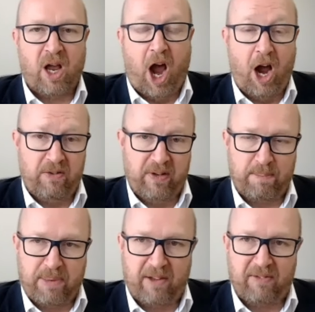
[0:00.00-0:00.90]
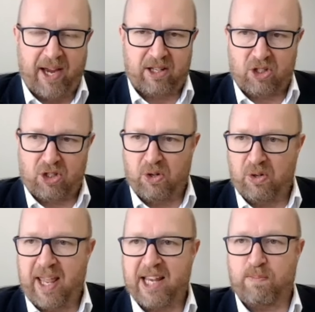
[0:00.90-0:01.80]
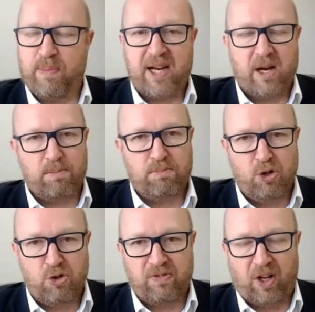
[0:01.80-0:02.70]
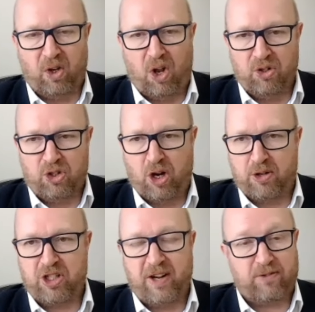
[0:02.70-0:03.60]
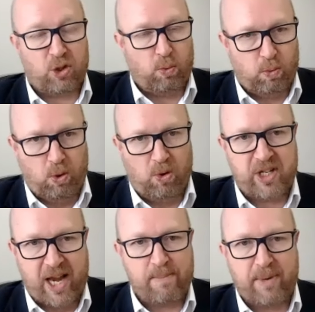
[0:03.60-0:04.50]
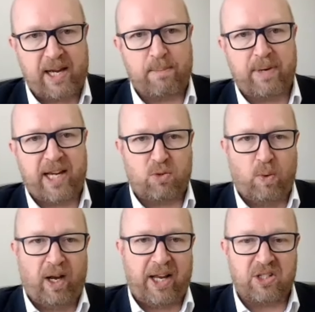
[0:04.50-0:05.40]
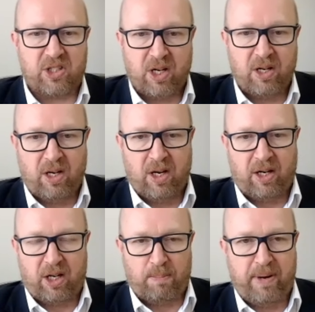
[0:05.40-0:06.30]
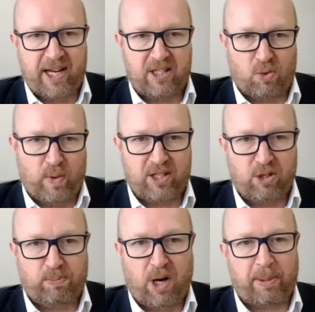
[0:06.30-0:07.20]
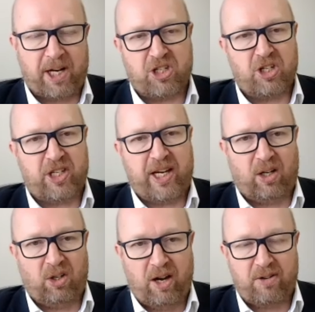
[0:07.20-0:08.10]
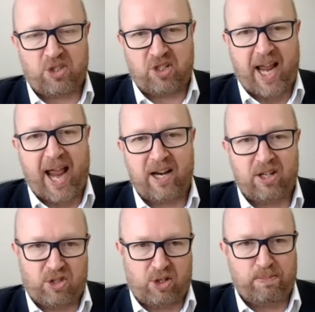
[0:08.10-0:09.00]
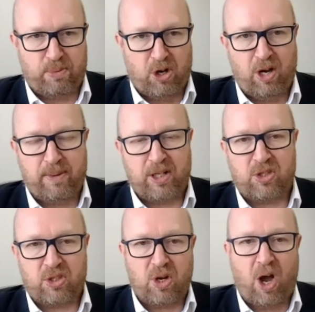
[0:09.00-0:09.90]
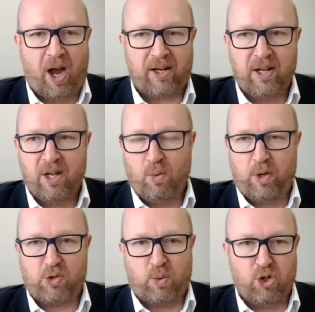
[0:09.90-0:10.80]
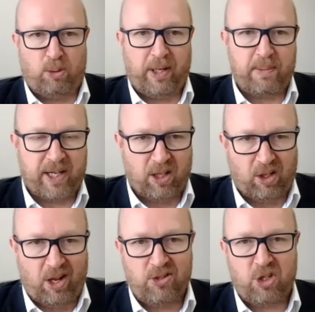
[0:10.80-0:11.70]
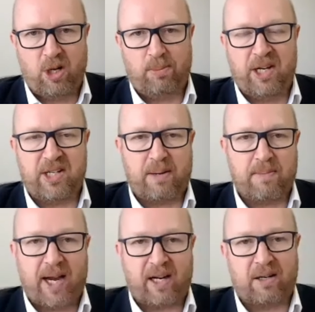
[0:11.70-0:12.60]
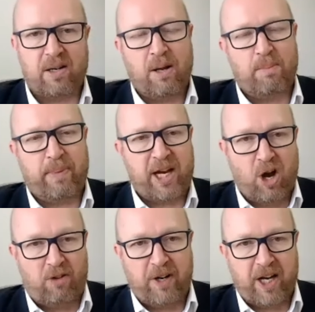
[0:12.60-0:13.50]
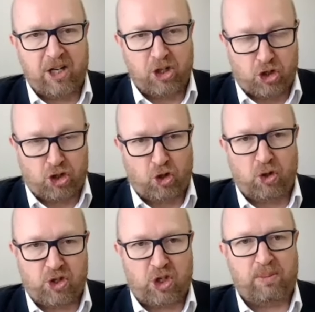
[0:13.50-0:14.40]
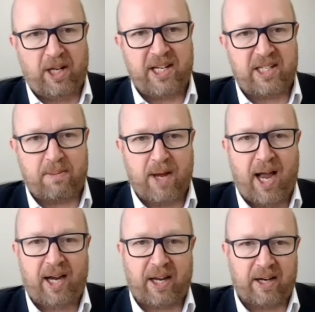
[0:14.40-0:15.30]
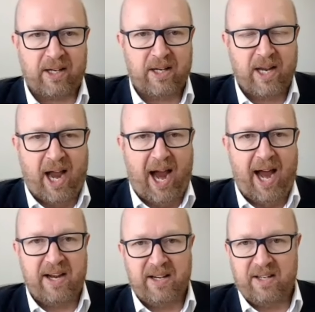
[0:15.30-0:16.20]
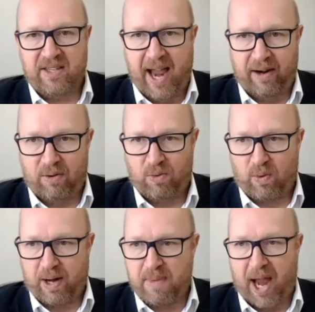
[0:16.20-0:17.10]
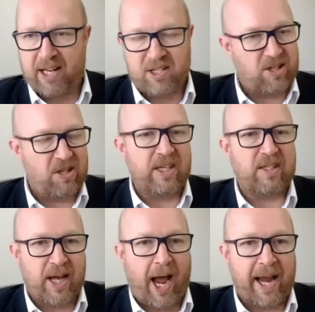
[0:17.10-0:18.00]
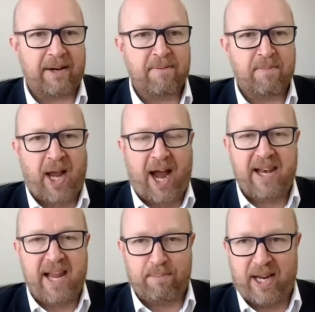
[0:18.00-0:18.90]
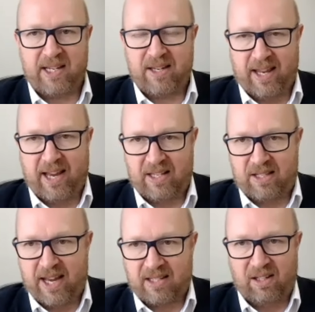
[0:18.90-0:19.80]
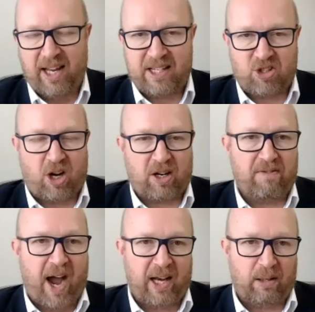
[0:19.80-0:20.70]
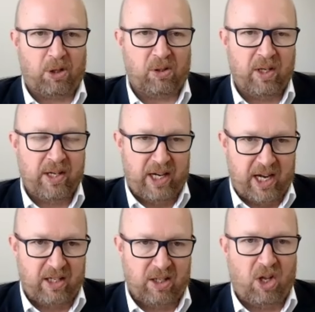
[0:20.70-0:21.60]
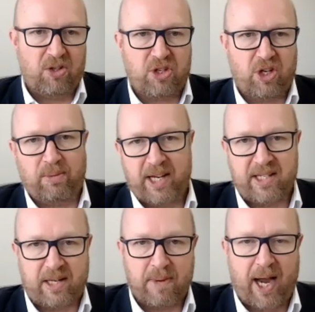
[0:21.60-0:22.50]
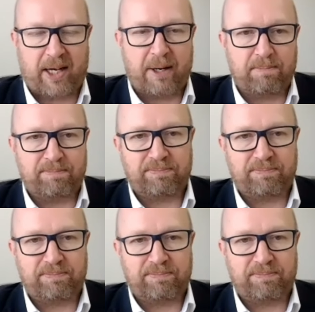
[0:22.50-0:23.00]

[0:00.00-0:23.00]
Over and above that, too, there's been a move, a long term shift towards Airbnb dwellings compared to rental properties. You're seeing a lot of standard suburban stock, which would normally be in the long term leasing market, being offered in the short term leasing market. And that remains to this day. And that means that there's, there's less stock available in the long term leasing market.